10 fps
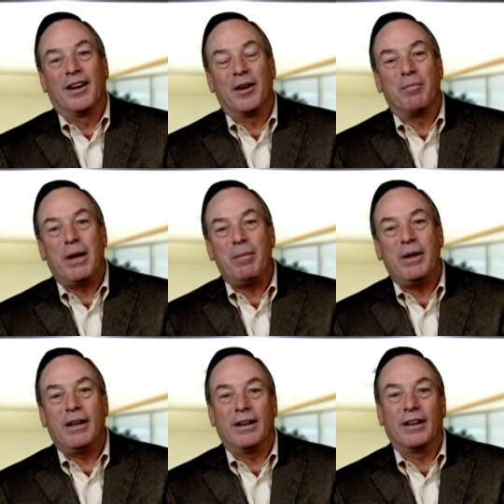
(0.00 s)

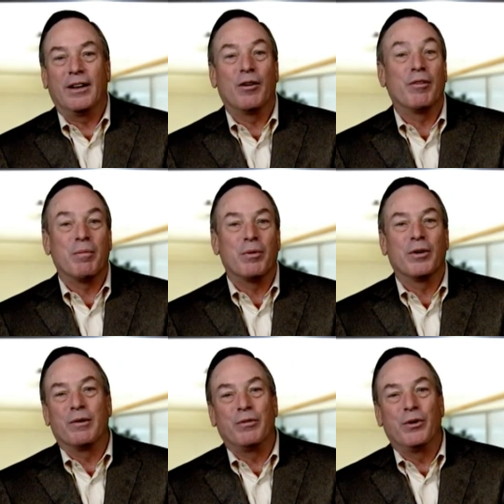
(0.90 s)
baby in November
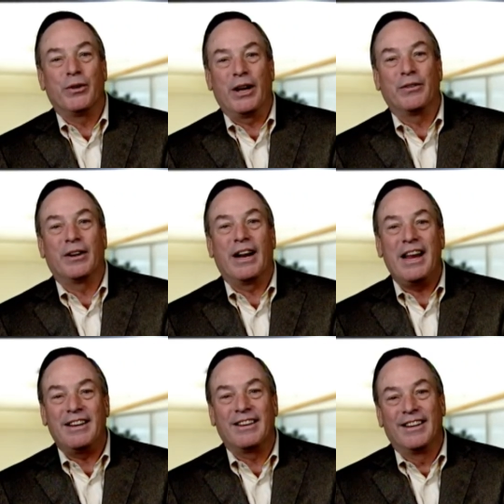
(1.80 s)
of
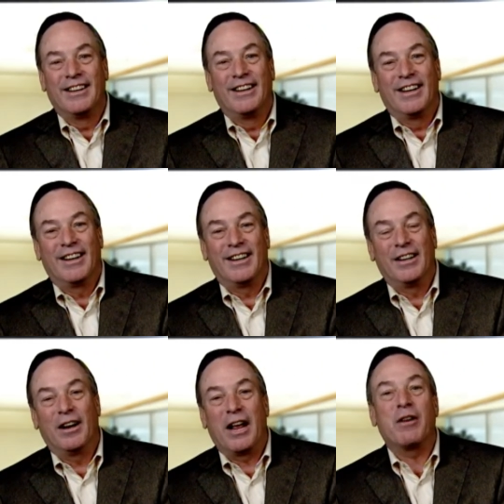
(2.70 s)
2008,
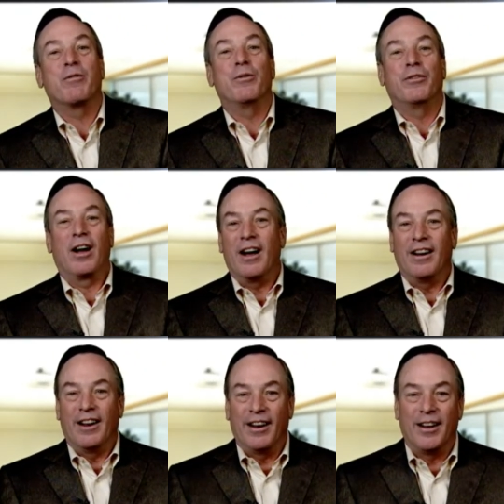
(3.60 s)
little Andrew John,
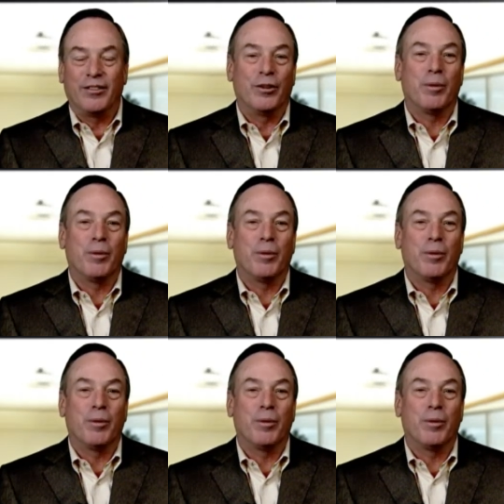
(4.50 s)
and so the